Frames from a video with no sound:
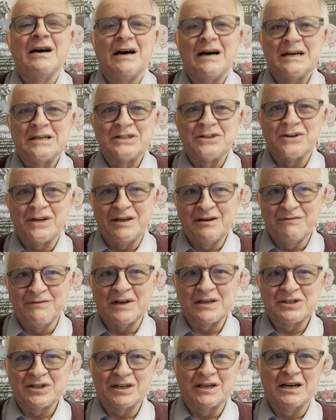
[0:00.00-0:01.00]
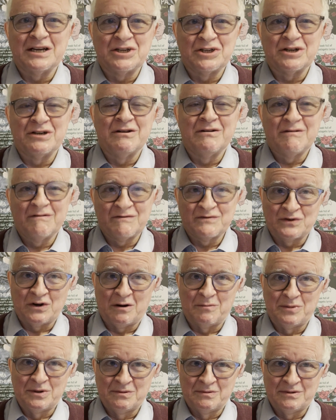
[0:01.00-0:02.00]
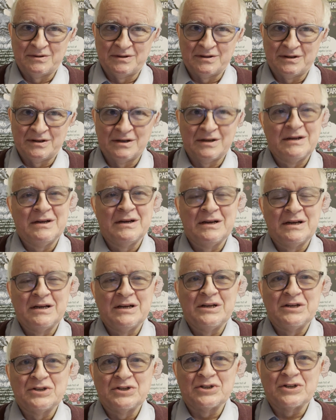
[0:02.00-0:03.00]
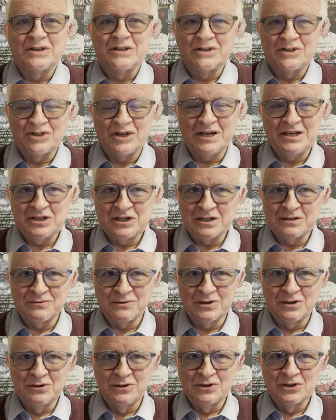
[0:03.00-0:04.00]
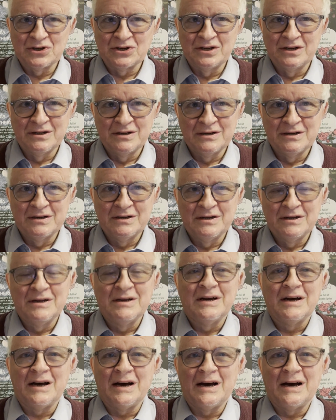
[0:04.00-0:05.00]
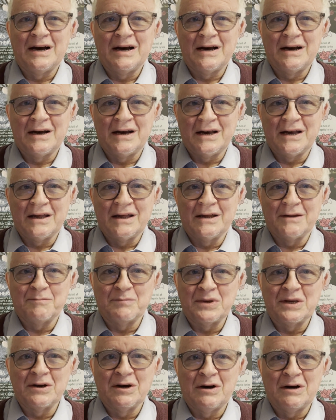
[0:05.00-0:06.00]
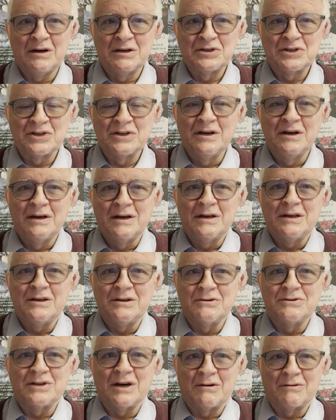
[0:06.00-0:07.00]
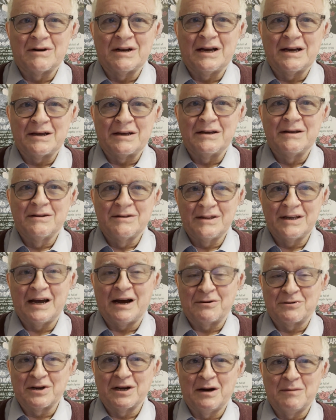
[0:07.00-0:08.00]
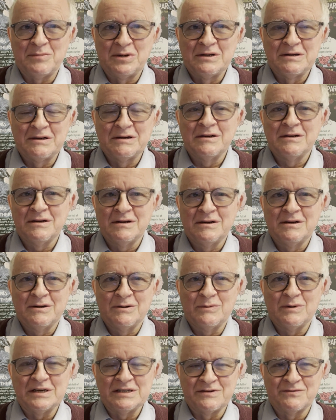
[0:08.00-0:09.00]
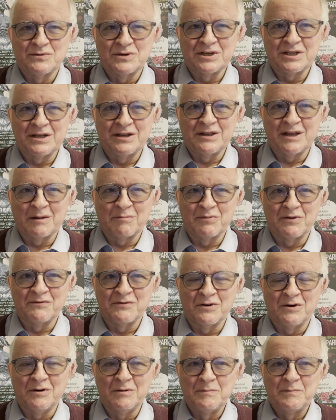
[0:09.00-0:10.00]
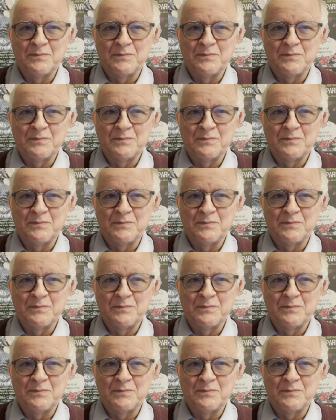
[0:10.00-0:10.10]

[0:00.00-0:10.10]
under investigation from. It's changing the rules because you don't like the outcome. Where have we seen that before?